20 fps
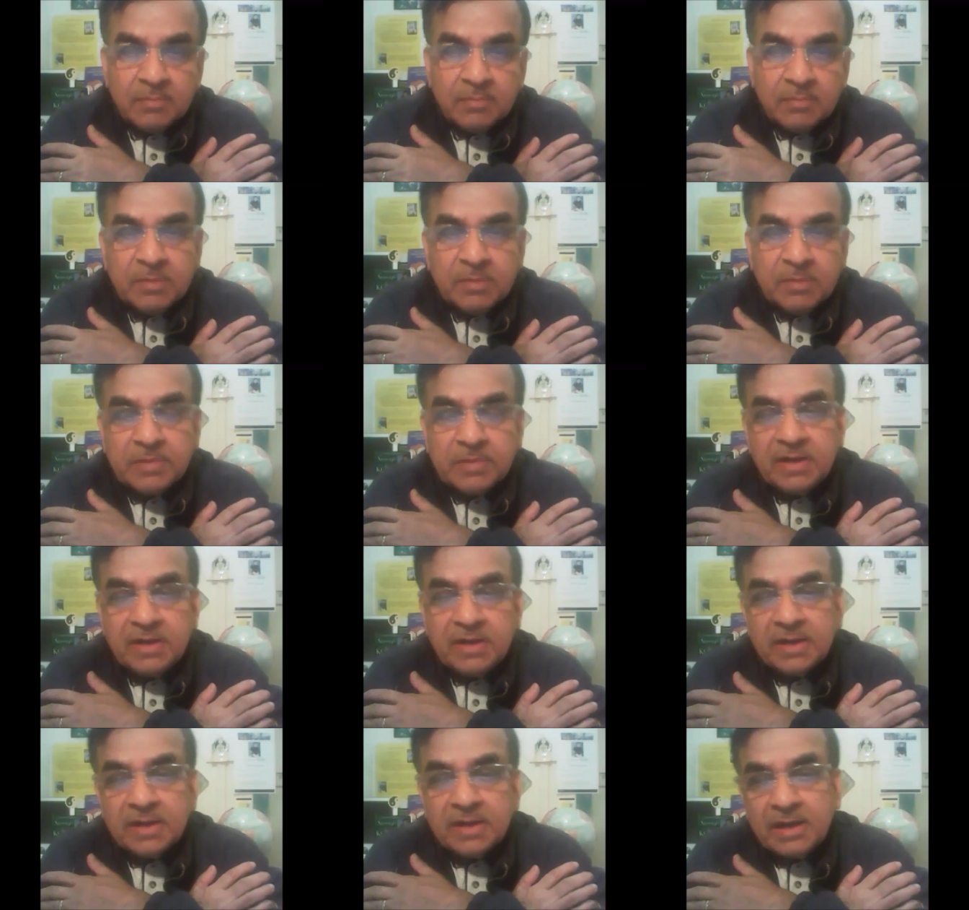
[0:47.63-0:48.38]

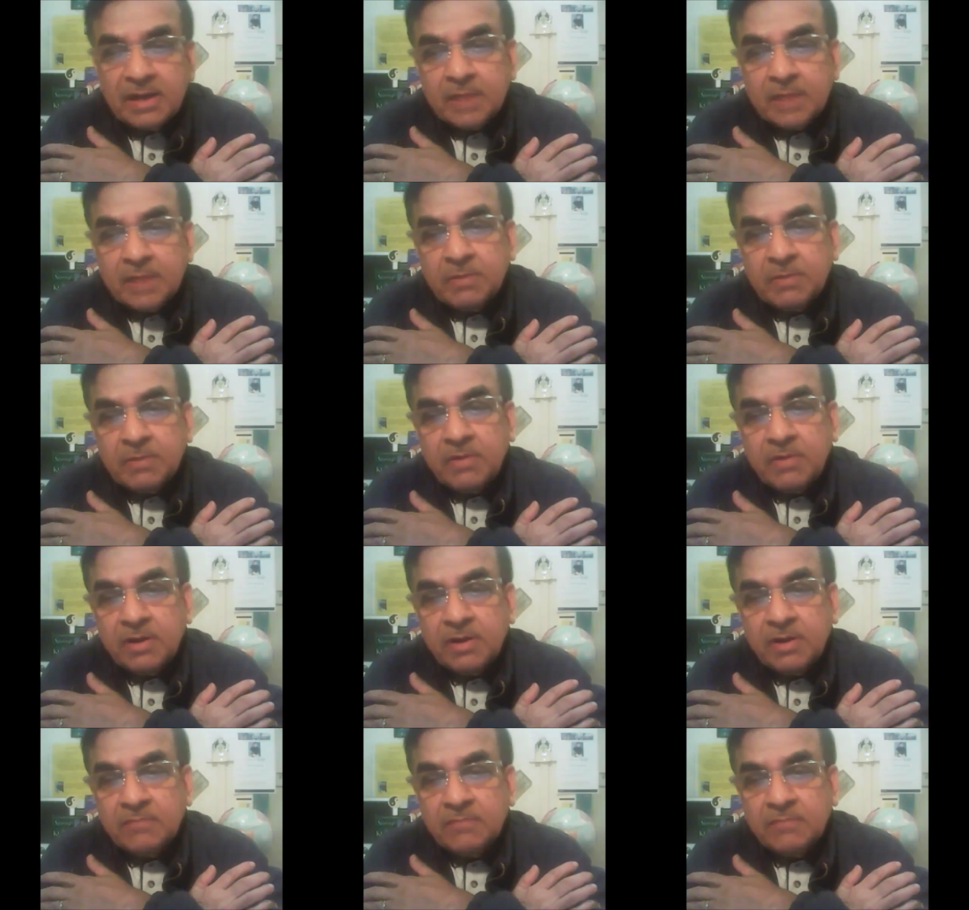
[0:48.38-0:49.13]
preparing allied
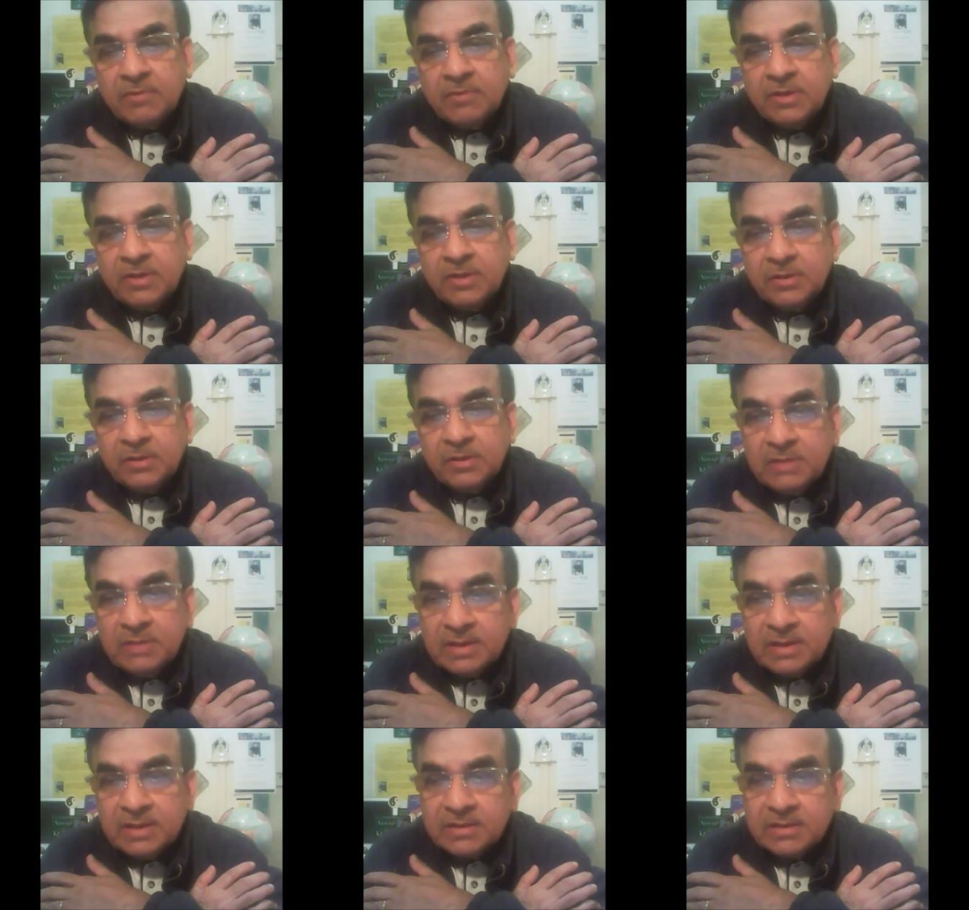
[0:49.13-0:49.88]
power for
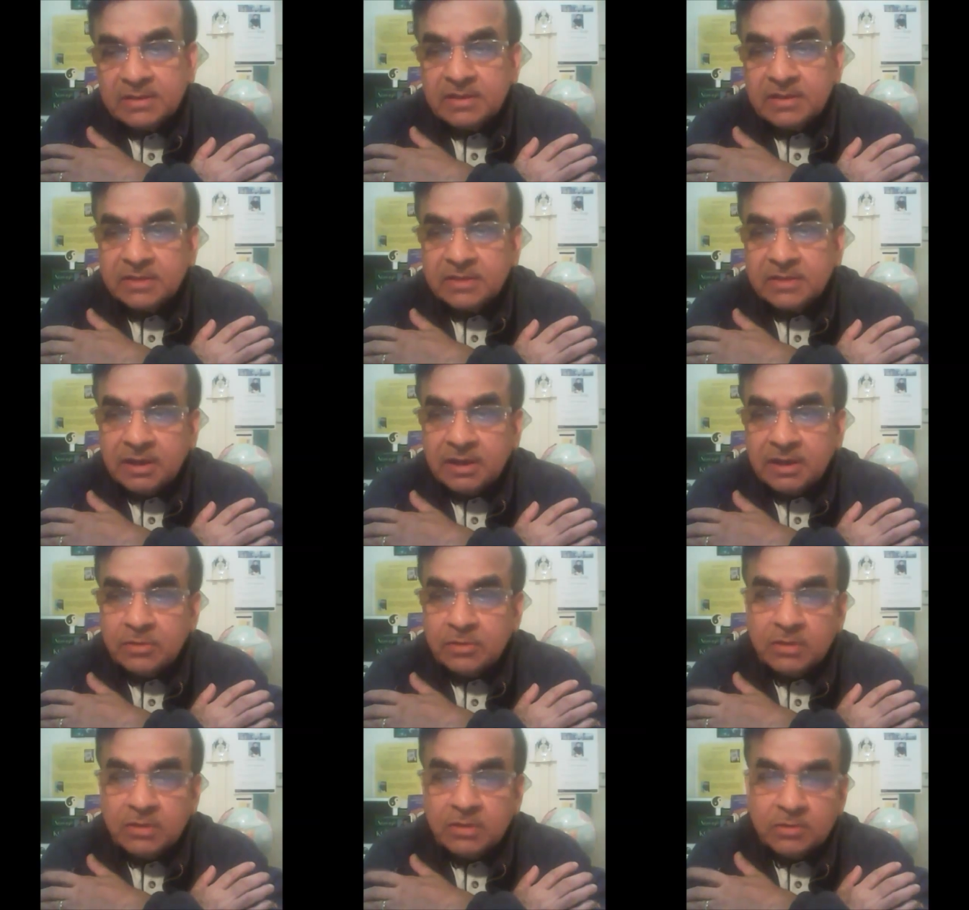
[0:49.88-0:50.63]
unilateral
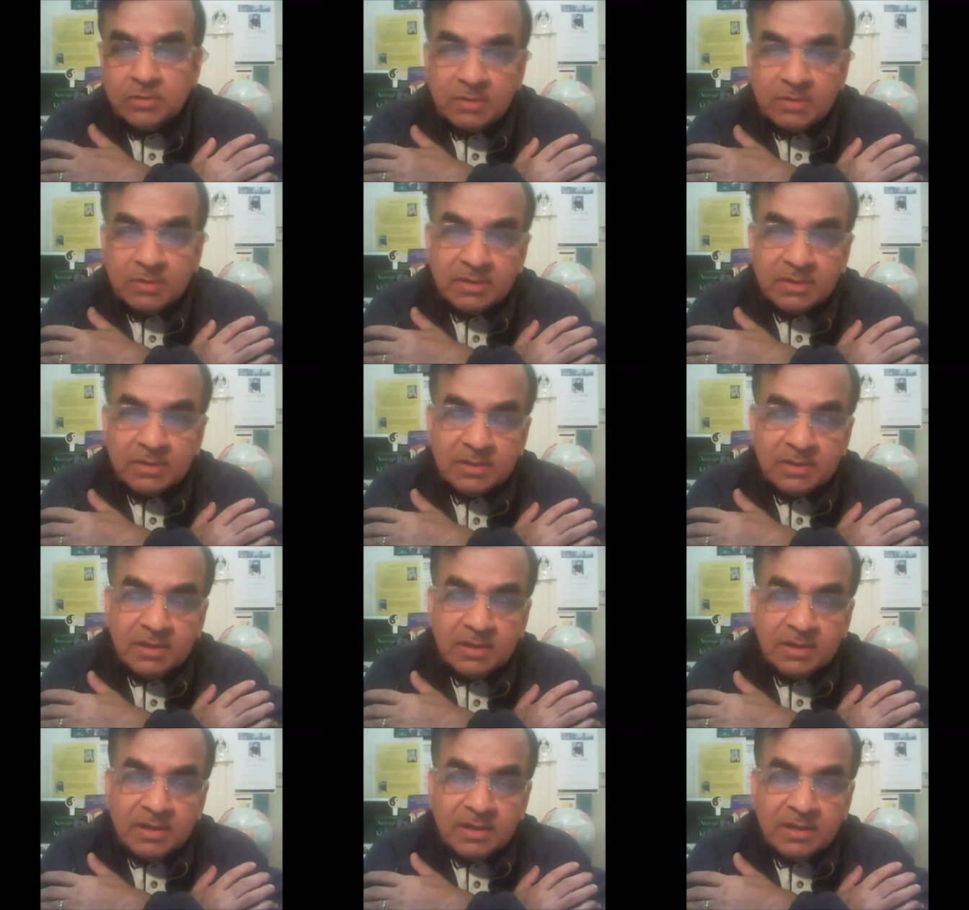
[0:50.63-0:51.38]
Third World War
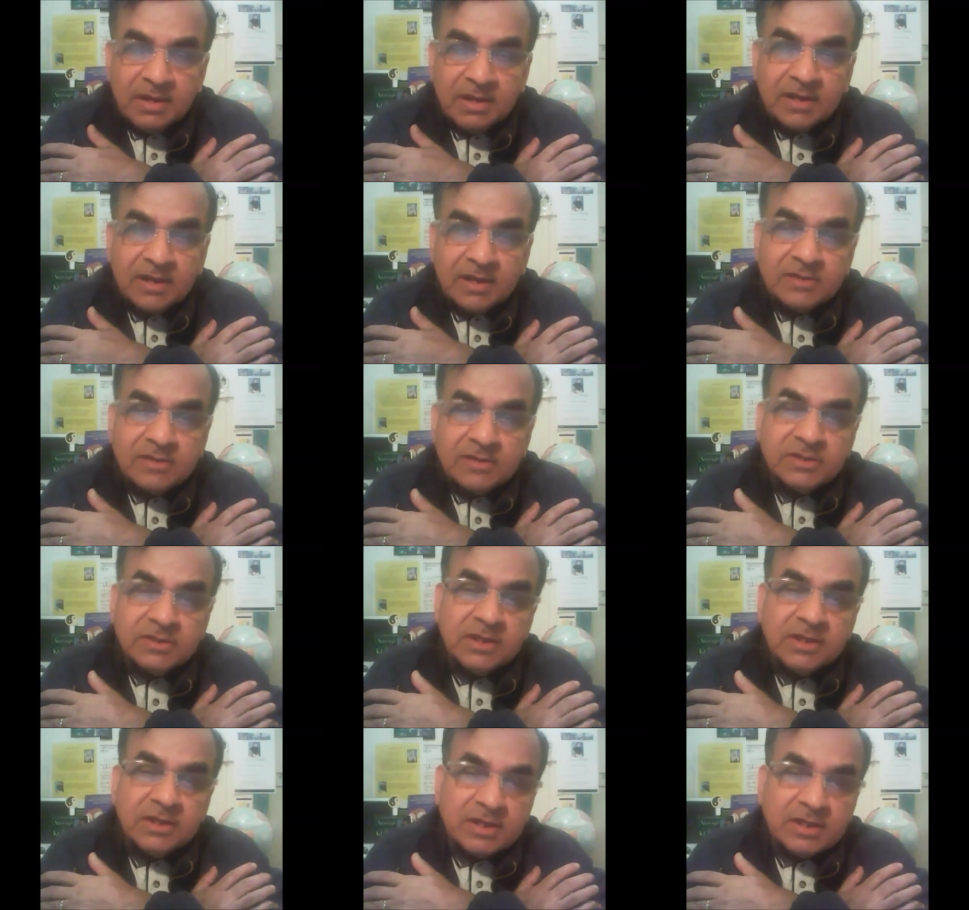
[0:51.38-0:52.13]
against
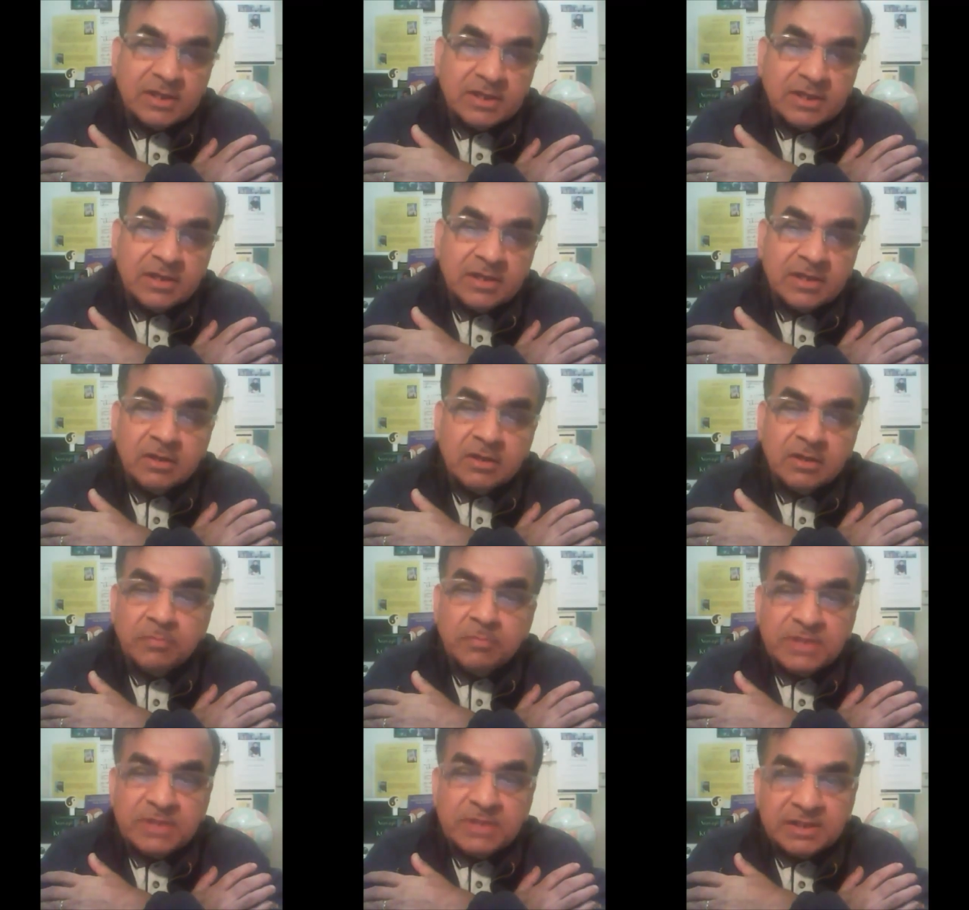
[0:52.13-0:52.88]
the naturally
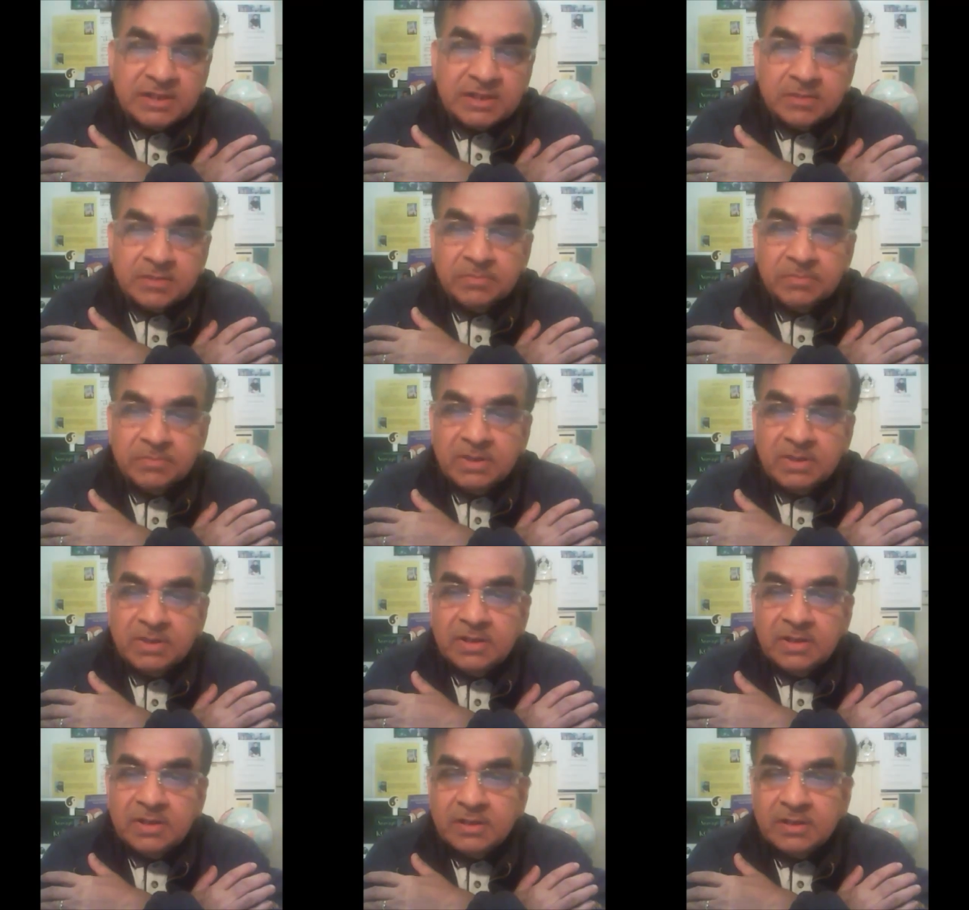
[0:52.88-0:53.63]
competitive
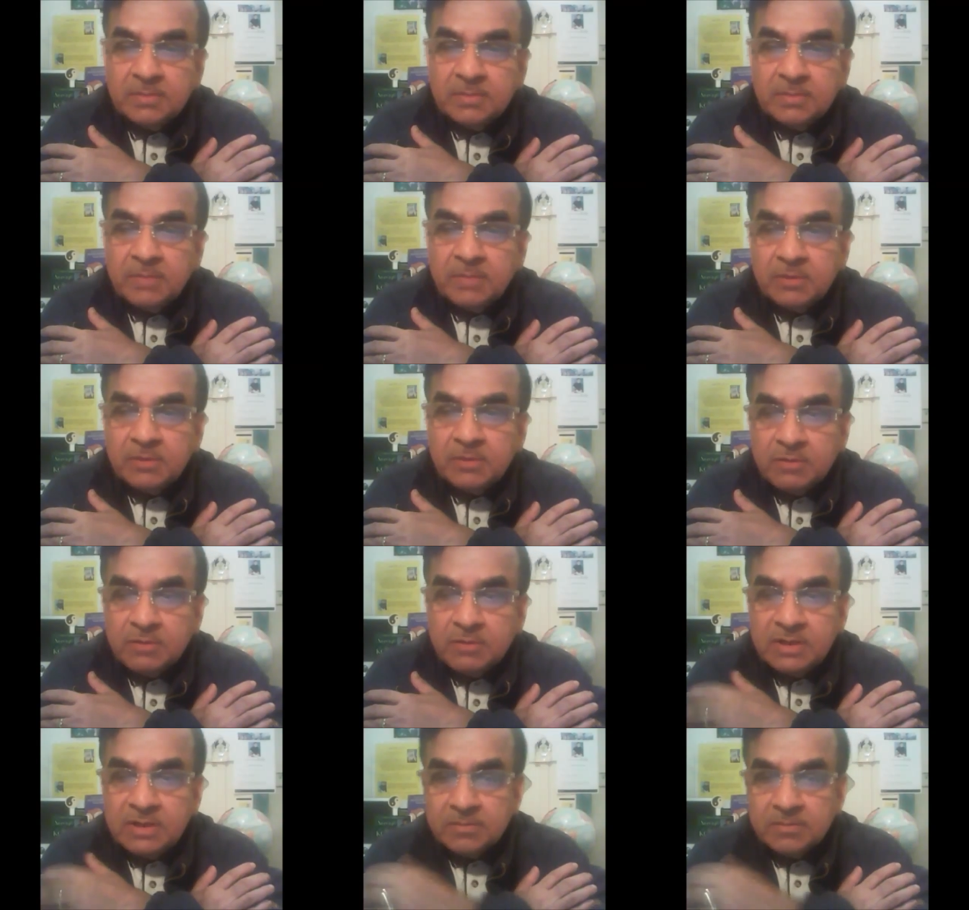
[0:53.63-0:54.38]
developing
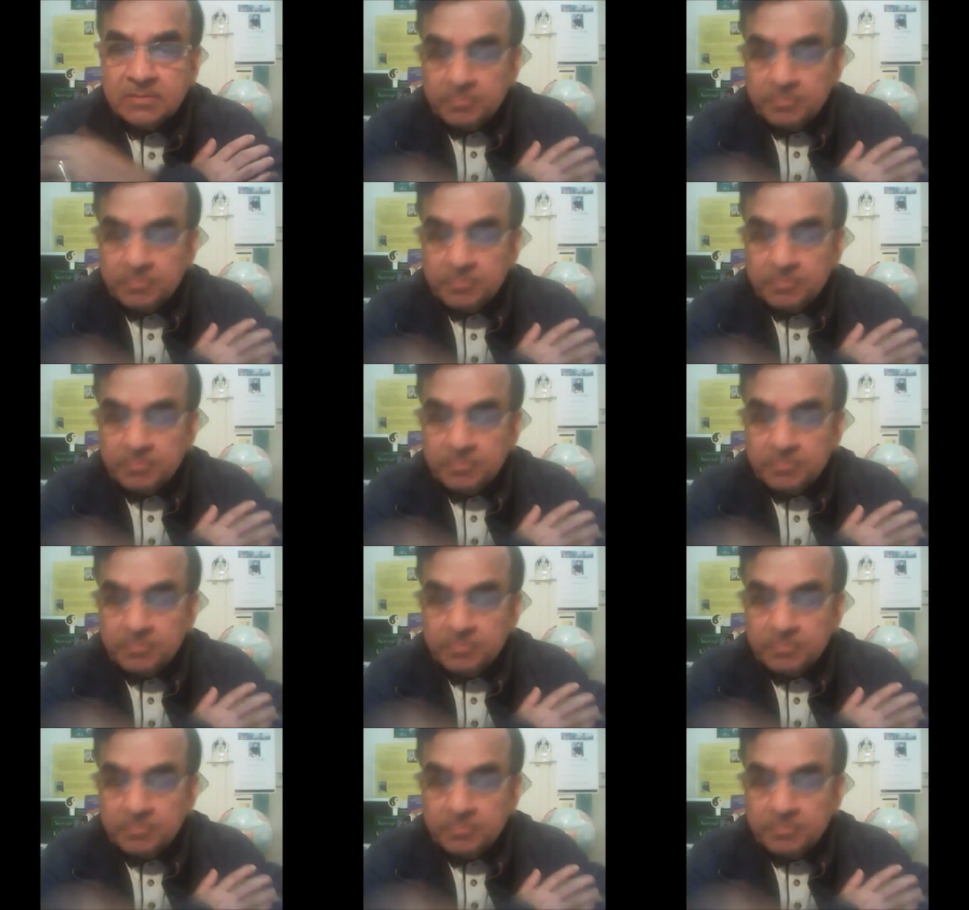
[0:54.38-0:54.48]
world,